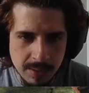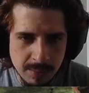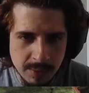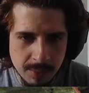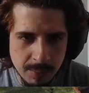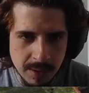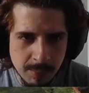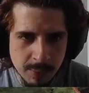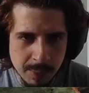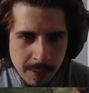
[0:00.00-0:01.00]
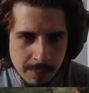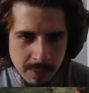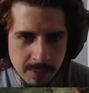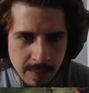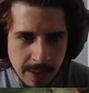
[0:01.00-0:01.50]
seems to be the most
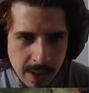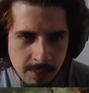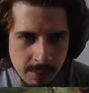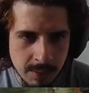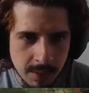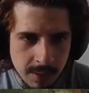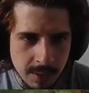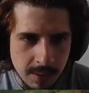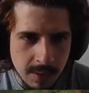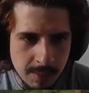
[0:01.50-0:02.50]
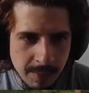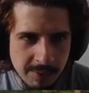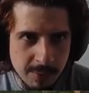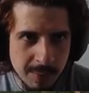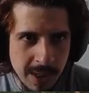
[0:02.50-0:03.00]
popular right now.
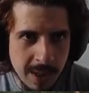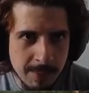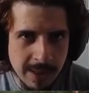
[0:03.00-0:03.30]
Apart from that, I'm